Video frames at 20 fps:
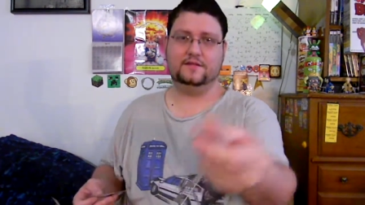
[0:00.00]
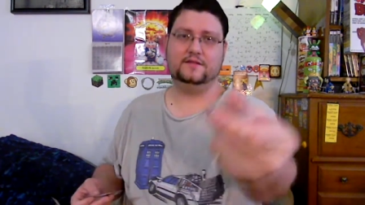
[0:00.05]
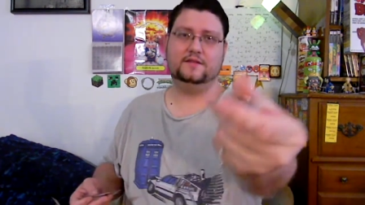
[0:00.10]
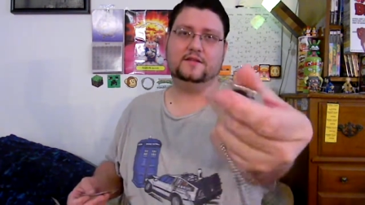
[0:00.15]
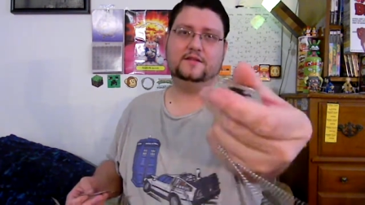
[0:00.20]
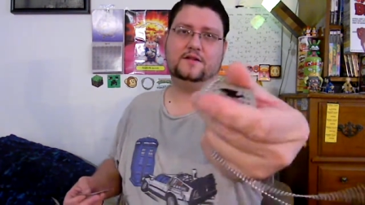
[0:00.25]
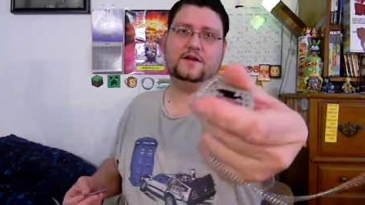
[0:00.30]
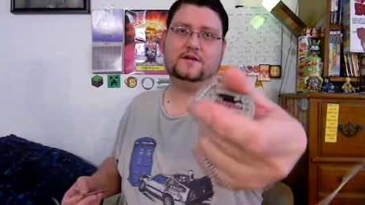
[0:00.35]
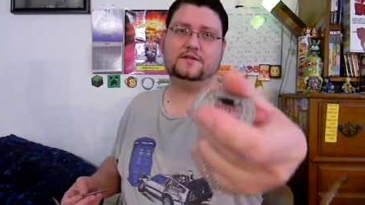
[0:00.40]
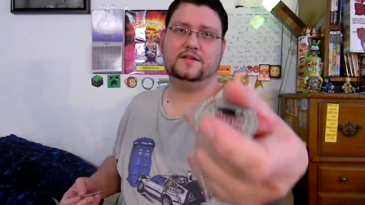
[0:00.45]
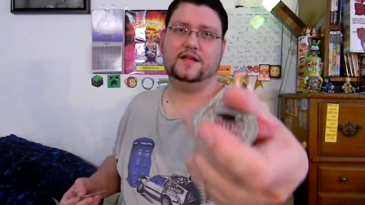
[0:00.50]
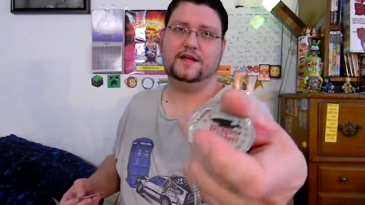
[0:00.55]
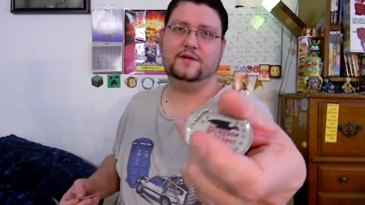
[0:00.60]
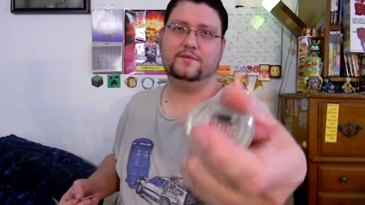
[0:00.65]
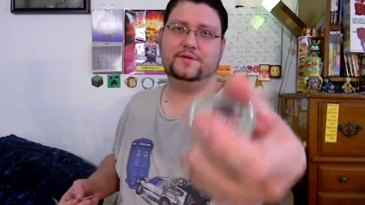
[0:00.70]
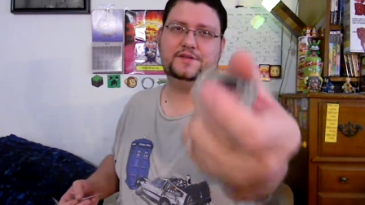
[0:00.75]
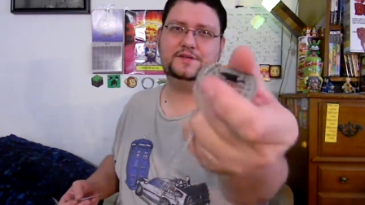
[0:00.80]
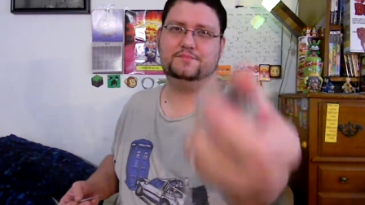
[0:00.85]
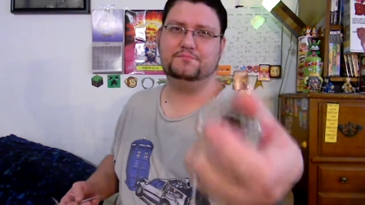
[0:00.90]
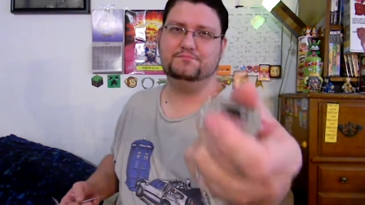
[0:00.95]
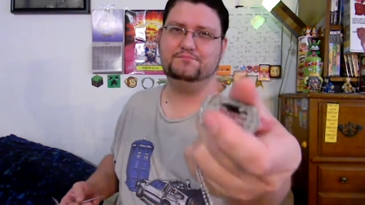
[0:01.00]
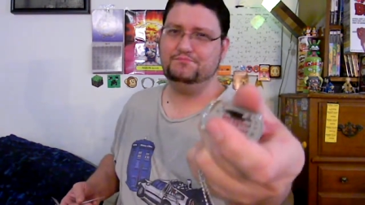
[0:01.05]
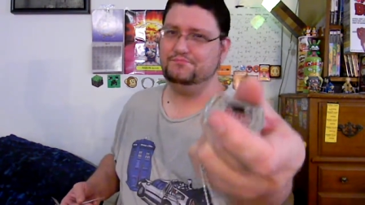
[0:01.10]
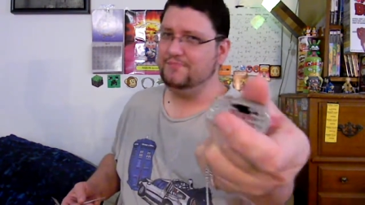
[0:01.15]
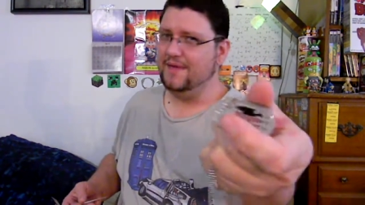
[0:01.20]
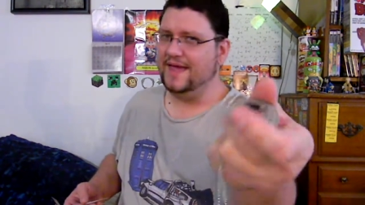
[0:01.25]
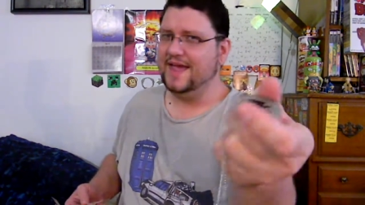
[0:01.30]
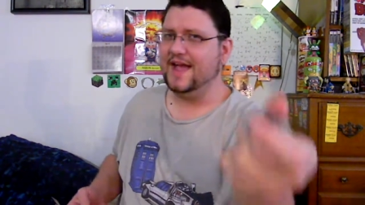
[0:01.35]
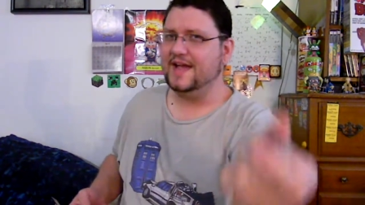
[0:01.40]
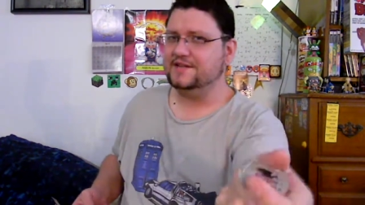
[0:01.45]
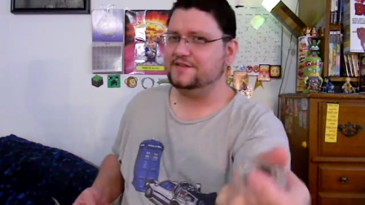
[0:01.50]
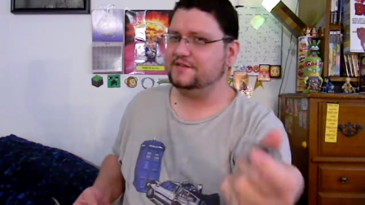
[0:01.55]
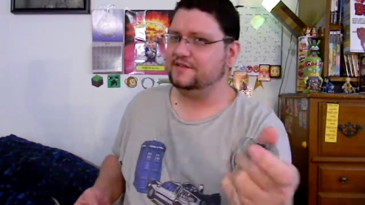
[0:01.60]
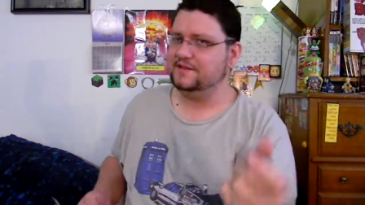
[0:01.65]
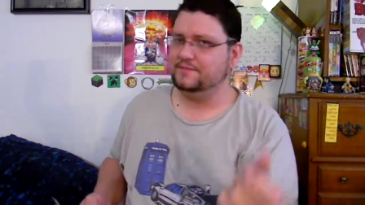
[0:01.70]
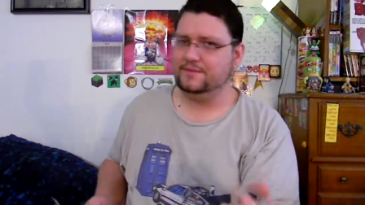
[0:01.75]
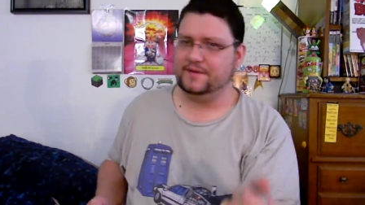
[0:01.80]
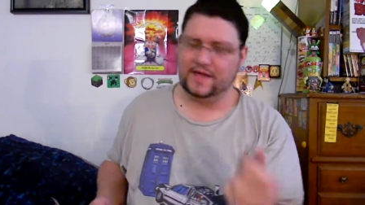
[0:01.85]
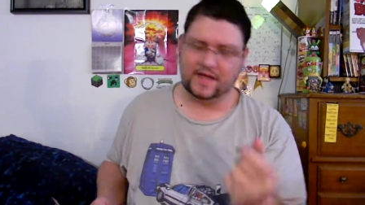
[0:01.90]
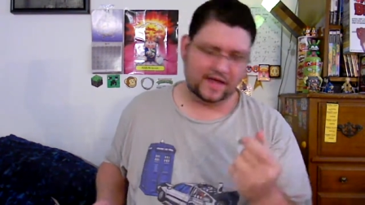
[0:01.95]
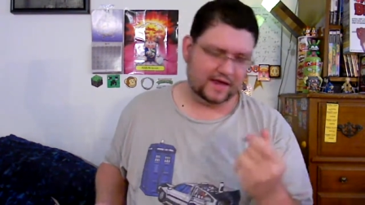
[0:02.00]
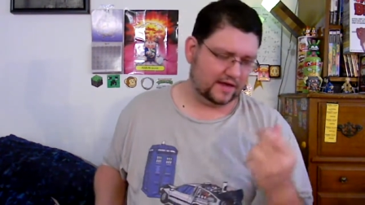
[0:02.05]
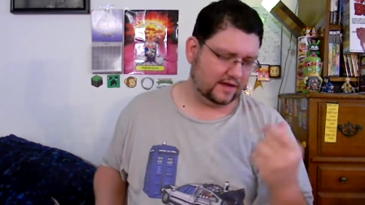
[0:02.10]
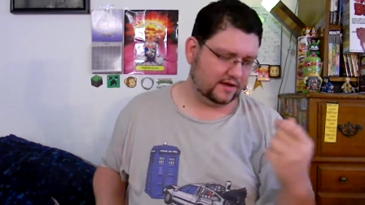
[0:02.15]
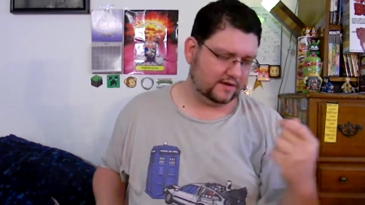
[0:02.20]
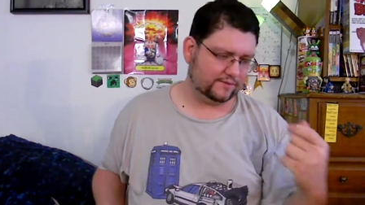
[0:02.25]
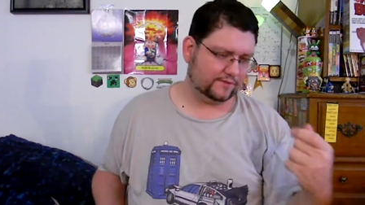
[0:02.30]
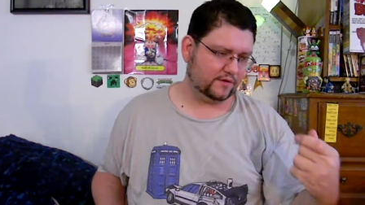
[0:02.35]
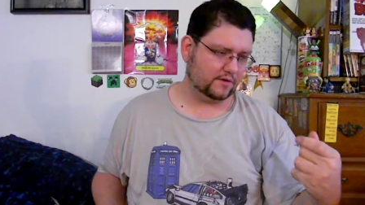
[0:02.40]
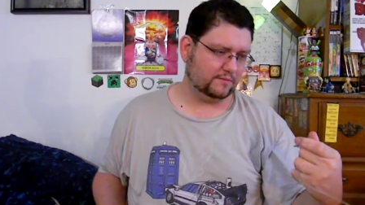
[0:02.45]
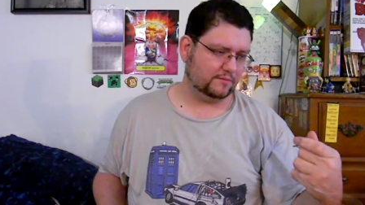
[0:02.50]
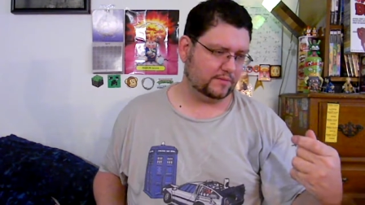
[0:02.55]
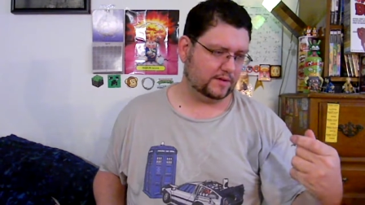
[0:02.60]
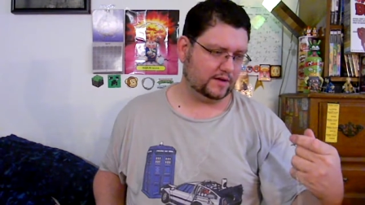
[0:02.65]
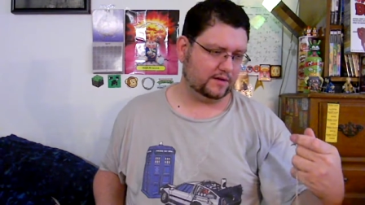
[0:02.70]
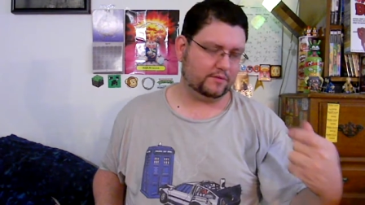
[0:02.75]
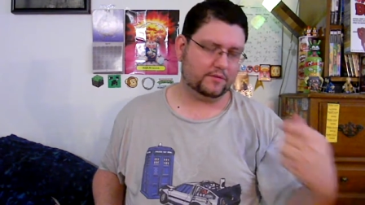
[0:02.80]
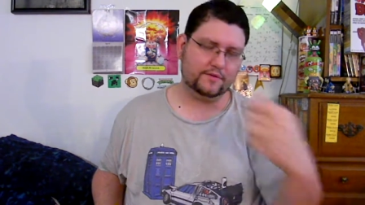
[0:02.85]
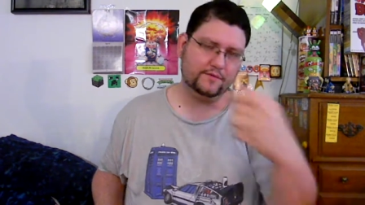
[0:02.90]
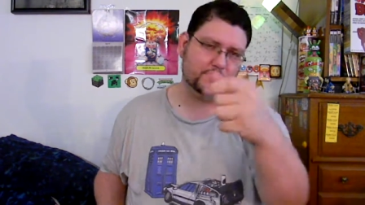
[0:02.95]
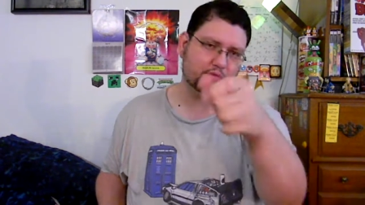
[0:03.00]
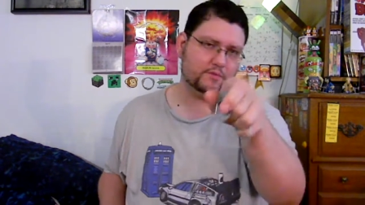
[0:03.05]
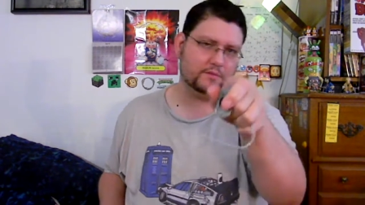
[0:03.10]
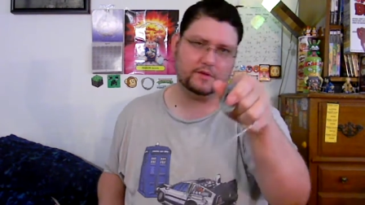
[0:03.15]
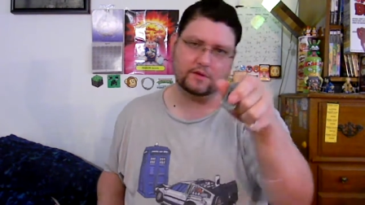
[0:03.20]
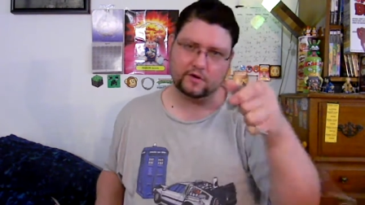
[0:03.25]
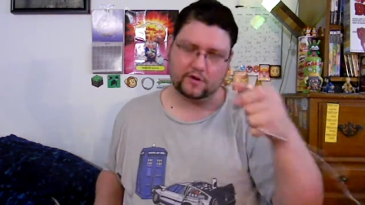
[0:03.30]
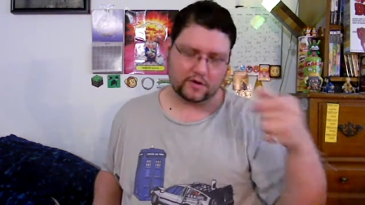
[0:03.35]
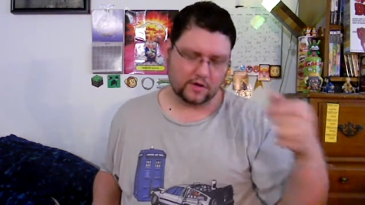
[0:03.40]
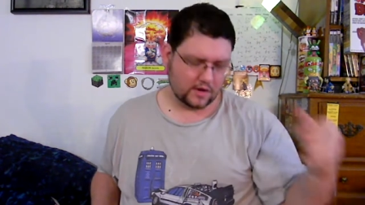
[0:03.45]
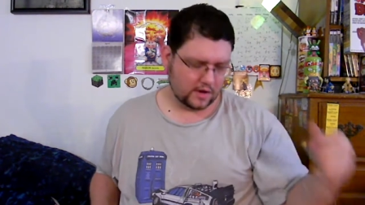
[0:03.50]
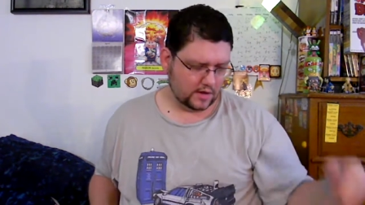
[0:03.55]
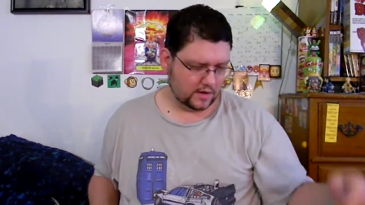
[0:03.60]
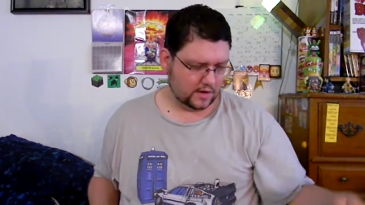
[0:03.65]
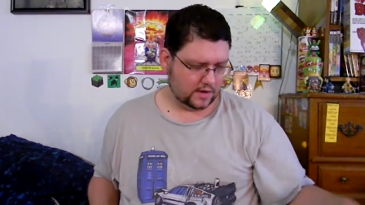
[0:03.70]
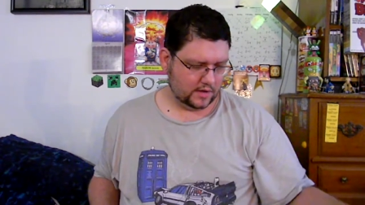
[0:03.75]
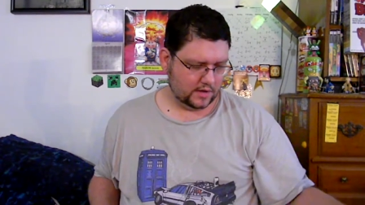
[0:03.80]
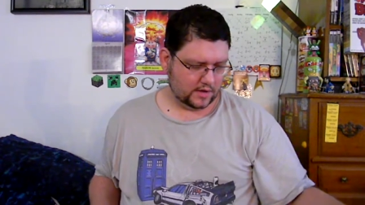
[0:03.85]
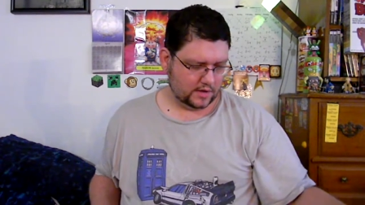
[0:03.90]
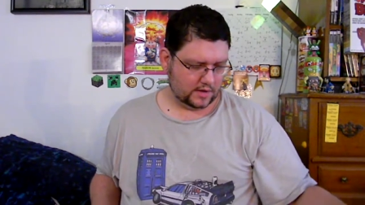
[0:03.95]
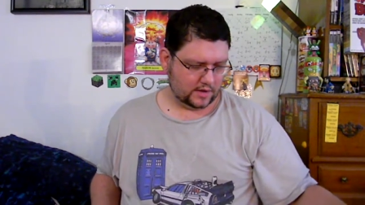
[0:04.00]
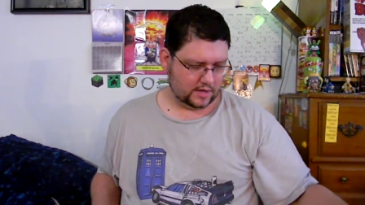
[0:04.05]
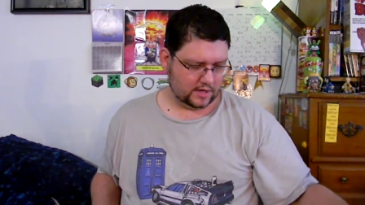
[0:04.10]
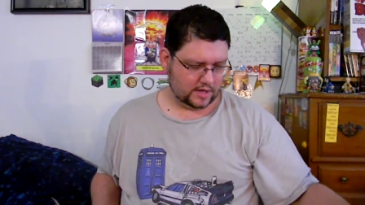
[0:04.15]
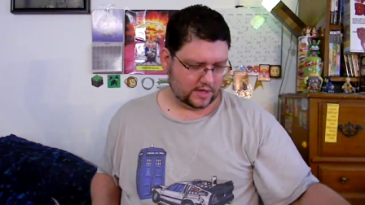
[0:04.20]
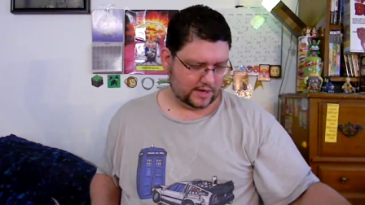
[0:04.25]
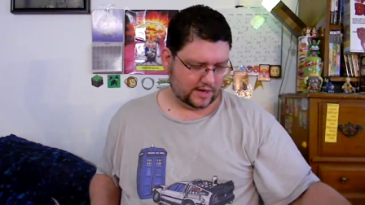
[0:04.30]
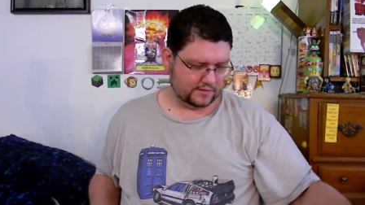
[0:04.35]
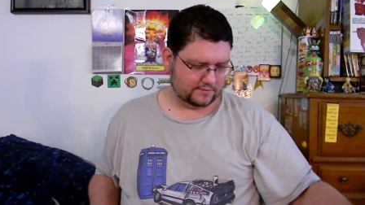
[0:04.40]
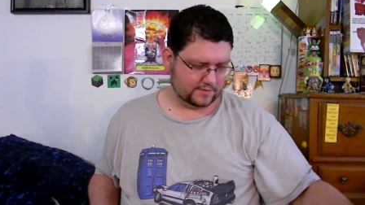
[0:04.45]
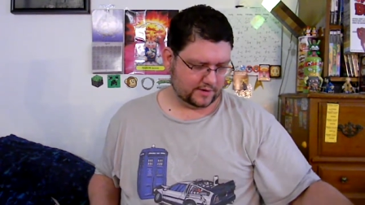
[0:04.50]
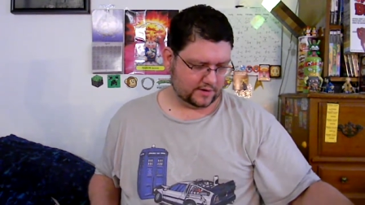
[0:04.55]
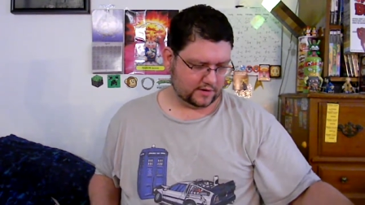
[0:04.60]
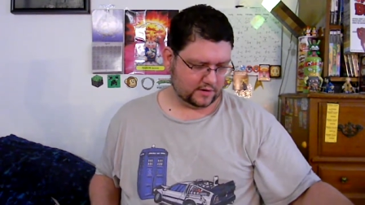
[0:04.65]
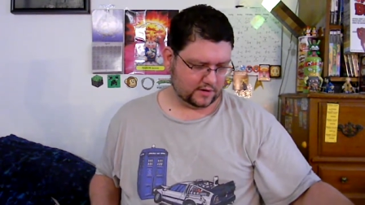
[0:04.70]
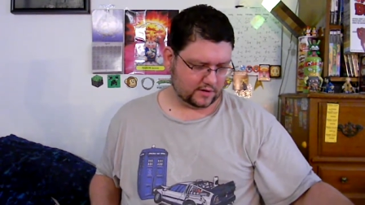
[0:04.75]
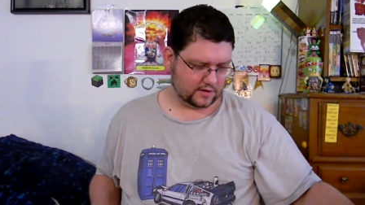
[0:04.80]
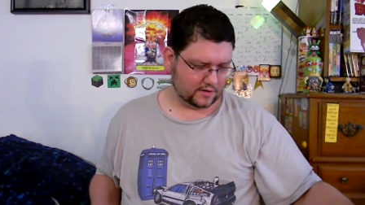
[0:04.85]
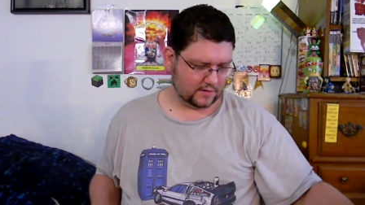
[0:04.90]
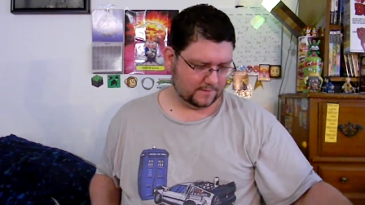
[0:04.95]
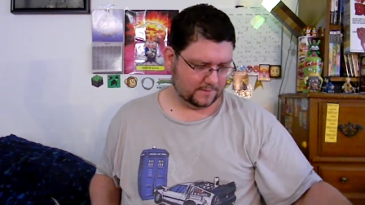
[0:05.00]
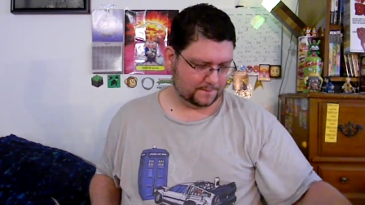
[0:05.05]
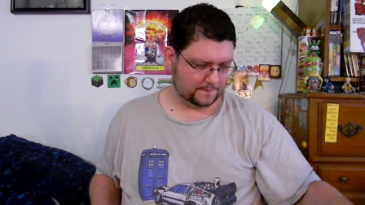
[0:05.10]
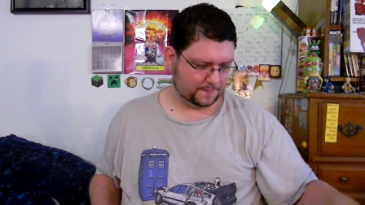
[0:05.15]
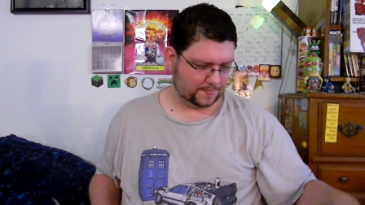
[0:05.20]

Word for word: the dog tag, which may actually be hanging from my rearview mirror uh, in my car